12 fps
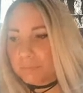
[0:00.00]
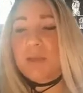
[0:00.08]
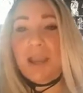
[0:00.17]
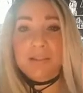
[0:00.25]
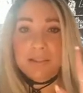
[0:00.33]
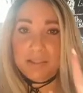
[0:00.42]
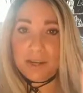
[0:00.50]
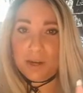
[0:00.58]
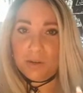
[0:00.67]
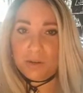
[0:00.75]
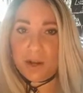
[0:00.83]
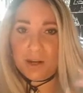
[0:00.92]
Back to
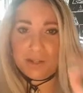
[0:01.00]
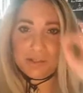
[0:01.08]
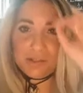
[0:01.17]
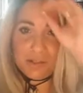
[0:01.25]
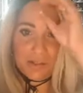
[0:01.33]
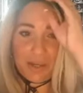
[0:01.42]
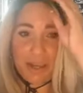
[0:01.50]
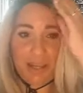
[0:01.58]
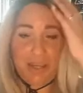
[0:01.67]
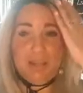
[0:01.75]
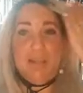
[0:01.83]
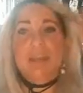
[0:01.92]
tarot cards,
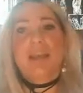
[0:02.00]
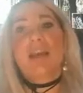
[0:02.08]
okay?